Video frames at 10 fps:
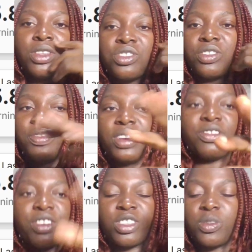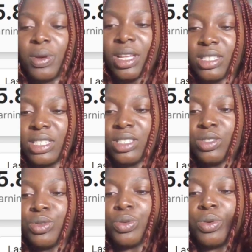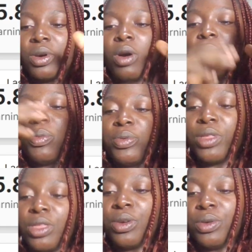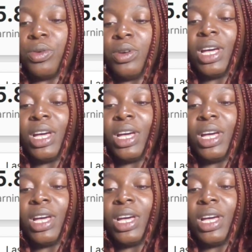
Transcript: So the very first part is to come up with your